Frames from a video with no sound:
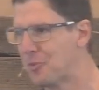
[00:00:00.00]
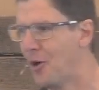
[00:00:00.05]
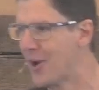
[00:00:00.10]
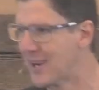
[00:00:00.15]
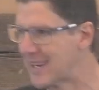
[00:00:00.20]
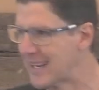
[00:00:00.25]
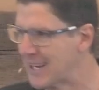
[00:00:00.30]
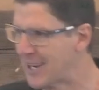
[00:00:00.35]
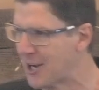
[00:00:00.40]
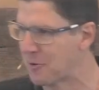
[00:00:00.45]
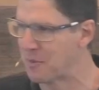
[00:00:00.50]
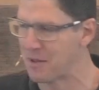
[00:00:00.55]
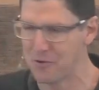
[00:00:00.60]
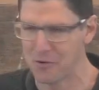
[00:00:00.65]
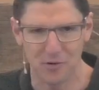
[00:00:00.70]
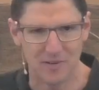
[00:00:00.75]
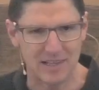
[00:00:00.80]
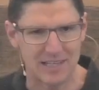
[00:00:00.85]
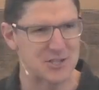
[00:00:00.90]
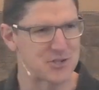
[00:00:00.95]
working on with
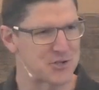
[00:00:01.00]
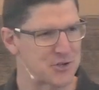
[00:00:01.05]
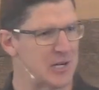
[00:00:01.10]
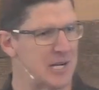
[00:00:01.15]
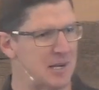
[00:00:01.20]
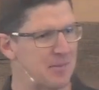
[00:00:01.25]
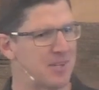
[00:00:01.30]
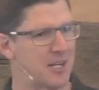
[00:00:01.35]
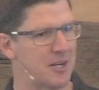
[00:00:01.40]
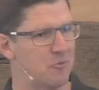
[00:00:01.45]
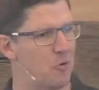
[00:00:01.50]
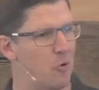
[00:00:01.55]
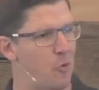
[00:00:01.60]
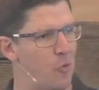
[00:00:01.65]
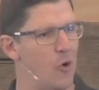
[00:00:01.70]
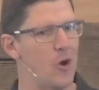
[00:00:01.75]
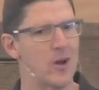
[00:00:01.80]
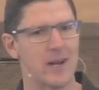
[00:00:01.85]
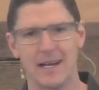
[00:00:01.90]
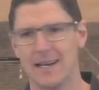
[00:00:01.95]
all these dreams that it will
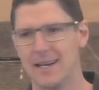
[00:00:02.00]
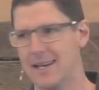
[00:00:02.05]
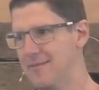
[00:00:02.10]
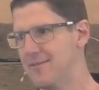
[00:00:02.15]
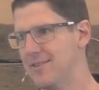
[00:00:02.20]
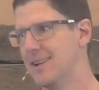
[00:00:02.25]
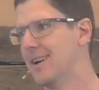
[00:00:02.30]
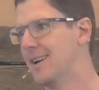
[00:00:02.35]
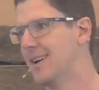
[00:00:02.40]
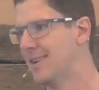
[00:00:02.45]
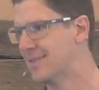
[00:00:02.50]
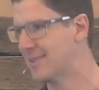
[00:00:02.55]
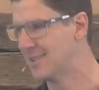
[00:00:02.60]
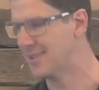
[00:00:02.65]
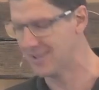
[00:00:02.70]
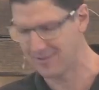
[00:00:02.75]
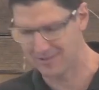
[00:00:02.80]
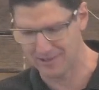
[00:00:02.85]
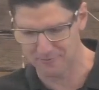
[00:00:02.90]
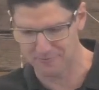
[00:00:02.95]
work and it never does, and
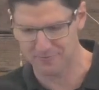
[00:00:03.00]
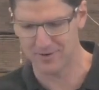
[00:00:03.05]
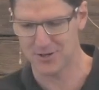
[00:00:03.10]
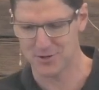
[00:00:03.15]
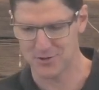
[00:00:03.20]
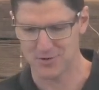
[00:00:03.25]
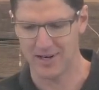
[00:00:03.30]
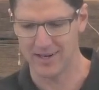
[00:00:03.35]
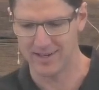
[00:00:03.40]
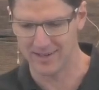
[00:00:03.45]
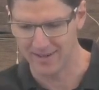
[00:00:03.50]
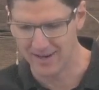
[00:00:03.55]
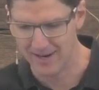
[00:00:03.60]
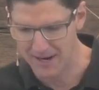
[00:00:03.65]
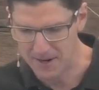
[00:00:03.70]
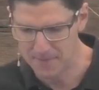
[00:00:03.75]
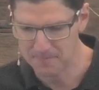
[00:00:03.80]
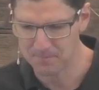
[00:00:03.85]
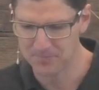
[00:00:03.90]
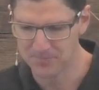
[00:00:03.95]
you just get frustrated.
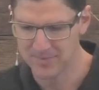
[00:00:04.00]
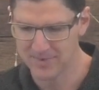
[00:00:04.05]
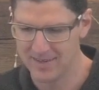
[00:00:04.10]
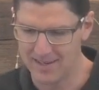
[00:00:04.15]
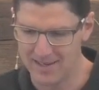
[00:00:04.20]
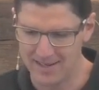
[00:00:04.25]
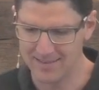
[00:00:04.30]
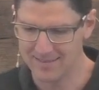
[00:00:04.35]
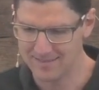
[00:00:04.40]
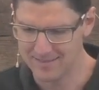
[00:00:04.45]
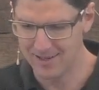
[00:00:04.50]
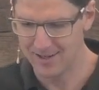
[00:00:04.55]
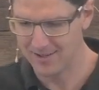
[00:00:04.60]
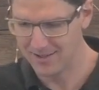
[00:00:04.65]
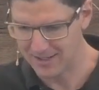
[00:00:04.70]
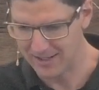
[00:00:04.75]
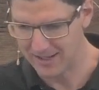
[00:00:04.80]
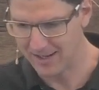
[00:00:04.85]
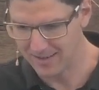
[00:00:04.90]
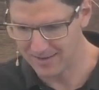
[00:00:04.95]
And you know,
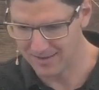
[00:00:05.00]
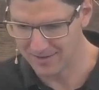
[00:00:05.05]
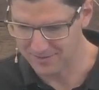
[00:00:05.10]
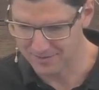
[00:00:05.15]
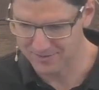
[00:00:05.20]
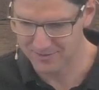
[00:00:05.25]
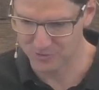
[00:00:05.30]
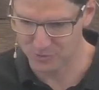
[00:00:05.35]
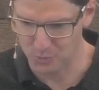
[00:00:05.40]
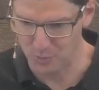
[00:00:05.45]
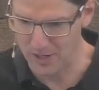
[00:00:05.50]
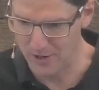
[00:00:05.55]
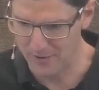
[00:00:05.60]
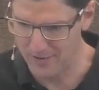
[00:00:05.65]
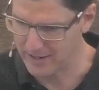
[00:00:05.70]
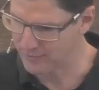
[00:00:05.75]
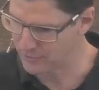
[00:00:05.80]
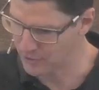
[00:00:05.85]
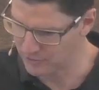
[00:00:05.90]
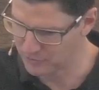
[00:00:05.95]
you yell and swear
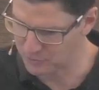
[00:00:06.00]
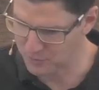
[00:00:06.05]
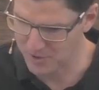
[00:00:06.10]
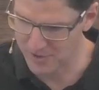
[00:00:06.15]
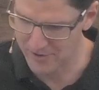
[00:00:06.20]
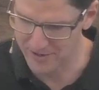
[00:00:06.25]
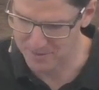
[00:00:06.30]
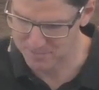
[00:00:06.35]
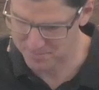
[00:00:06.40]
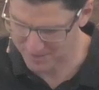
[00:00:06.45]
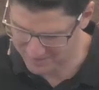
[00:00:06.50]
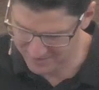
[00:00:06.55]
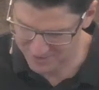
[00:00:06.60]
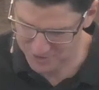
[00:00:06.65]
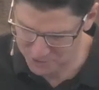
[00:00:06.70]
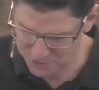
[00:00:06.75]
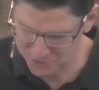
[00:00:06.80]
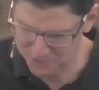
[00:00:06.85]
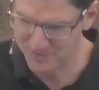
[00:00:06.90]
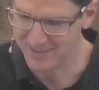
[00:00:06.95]
at it, don't swear at it, but you
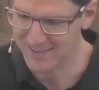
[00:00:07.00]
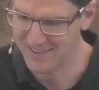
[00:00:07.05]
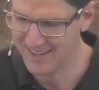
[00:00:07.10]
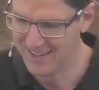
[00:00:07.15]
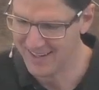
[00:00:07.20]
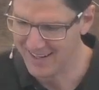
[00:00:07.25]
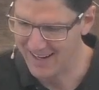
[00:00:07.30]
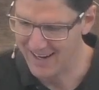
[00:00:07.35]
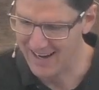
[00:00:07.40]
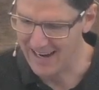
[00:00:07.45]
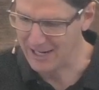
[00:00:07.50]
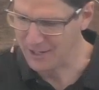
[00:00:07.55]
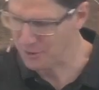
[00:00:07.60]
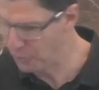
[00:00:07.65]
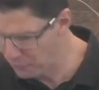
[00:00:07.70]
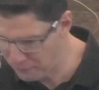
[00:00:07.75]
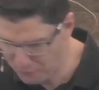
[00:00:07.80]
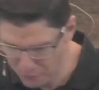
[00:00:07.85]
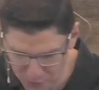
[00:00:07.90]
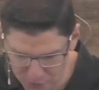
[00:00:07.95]
do. Uh, and it
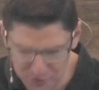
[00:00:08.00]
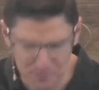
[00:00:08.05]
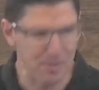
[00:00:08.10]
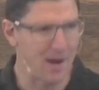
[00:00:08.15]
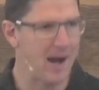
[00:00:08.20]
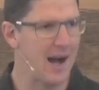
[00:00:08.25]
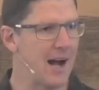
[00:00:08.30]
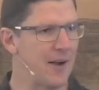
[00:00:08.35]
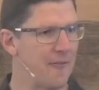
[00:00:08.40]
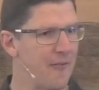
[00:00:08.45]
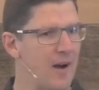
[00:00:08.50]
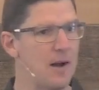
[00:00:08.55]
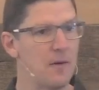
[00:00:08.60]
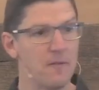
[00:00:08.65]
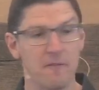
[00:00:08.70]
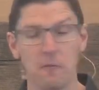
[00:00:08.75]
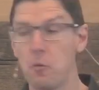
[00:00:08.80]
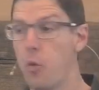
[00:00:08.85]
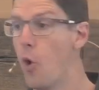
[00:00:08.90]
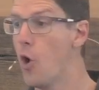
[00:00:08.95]
all falls apart, right?
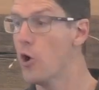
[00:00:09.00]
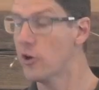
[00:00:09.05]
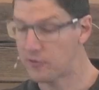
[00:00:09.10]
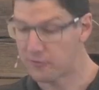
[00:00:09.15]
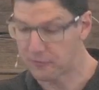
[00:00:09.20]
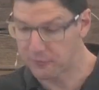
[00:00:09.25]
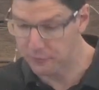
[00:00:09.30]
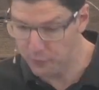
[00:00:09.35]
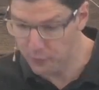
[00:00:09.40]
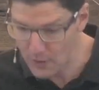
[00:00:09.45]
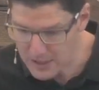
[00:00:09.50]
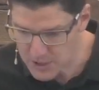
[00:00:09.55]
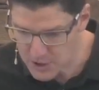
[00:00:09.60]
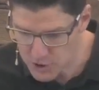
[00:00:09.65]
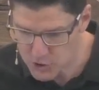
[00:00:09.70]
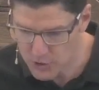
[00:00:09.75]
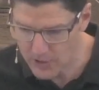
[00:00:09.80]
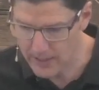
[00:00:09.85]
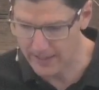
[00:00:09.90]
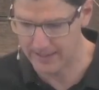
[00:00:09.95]
Work's
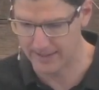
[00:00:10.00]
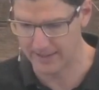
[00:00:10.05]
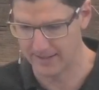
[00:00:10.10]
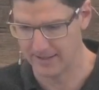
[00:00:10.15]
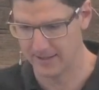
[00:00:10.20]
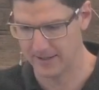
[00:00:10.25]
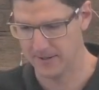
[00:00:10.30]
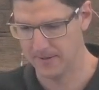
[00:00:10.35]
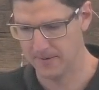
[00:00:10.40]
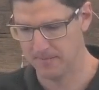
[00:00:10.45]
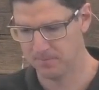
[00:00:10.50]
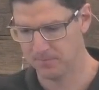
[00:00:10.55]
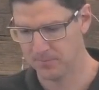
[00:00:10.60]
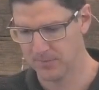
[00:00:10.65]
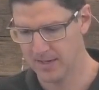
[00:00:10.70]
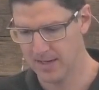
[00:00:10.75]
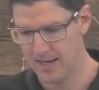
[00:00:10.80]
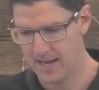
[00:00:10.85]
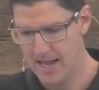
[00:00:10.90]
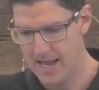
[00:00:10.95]
frustrated.
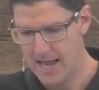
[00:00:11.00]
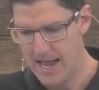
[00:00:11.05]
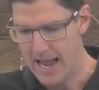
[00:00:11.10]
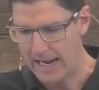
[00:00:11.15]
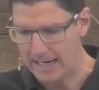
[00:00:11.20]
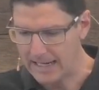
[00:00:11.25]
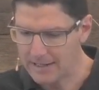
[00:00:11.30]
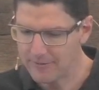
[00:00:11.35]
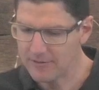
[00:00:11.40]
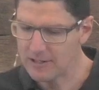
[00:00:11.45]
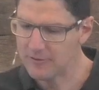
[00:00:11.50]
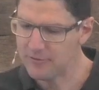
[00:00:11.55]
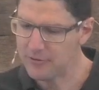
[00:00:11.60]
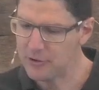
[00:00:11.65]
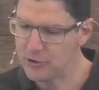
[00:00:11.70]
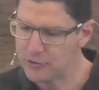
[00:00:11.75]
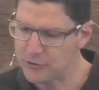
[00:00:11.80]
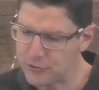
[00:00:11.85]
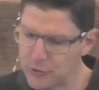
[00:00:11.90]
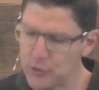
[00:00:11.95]
And even if
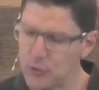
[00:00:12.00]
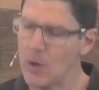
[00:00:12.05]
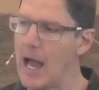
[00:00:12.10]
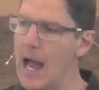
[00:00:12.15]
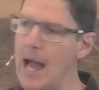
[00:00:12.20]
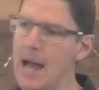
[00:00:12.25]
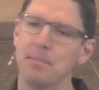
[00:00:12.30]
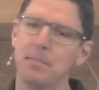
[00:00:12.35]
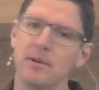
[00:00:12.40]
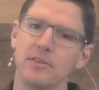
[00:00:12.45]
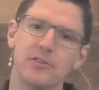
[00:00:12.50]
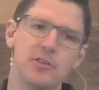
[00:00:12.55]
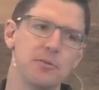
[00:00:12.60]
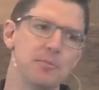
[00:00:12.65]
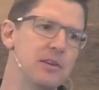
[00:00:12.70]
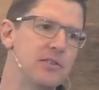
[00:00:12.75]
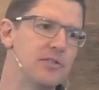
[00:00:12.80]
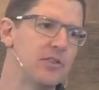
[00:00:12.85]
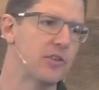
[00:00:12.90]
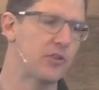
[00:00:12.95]
you do happen to
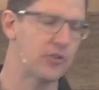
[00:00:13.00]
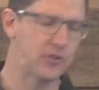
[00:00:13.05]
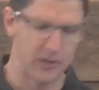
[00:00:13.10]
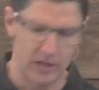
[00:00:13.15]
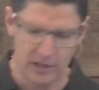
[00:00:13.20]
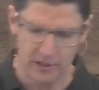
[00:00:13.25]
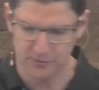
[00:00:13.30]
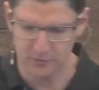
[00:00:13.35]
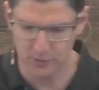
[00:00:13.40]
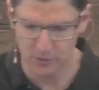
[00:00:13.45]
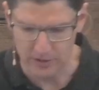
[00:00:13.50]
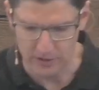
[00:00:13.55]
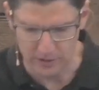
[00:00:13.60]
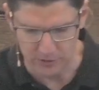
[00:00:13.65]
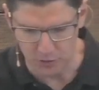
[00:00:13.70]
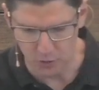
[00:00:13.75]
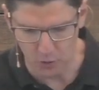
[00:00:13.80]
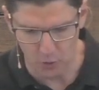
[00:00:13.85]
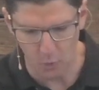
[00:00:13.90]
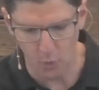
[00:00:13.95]
be successful
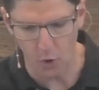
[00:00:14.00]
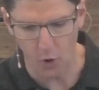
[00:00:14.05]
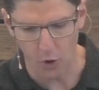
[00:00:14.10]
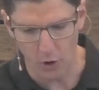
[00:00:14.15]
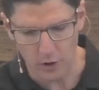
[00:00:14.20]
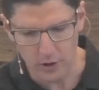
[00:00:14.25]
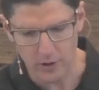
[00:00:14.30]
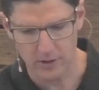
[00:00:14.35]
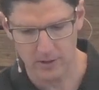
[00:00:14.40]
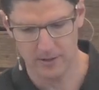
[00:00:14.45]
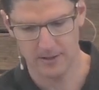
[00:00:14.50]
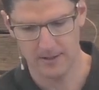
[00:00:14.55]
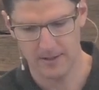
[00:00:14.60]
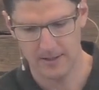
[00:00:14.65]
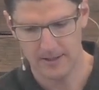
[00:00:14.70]
in your work,